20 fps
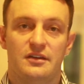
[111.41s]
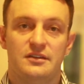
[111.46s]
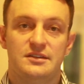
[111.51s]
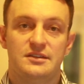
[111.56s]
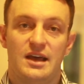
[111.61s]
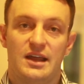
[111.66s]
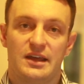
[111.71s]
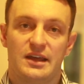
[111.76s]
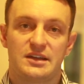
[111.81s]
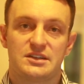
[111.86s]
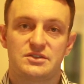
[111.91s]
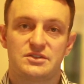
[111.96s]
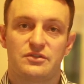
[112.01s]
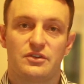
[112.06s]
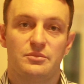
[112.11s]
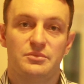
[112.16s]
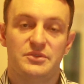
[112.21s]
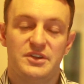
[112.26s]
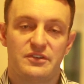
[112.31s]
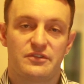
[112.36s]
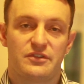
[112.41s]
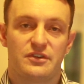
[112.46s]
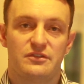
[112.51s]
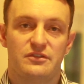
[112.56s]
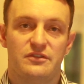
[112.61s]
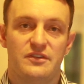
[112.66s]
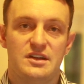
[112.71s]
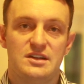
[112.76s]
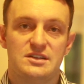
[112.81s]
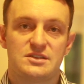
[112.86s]
delegates from different
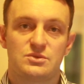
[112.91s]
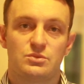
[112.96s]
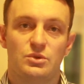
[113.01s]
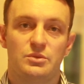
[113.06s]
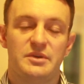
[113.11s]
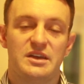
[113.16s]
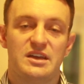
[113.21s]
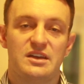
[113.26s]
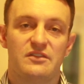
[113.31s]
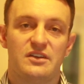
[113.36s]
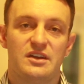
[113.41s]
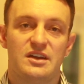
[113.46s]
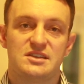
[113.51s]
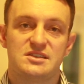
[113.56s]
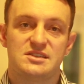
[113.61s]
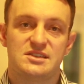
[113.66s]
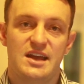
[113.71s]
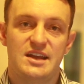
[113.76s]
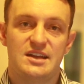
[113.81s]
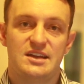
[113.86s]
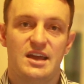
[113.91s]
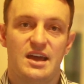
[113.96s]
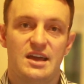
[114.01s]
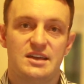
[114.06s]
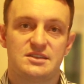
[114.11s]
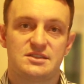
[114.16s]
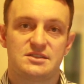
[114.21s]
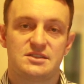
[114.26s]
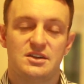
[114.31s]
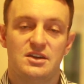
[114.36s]
fields will be given a
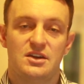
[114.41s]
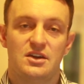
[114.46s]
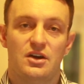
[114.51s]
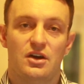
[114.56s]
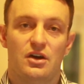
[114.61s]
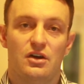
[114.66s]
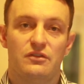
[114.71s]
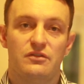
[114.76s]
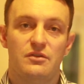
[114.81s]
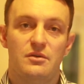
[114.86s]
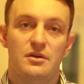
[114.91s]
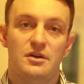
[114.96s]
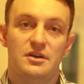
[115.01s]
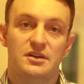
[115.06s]
zeitgeist of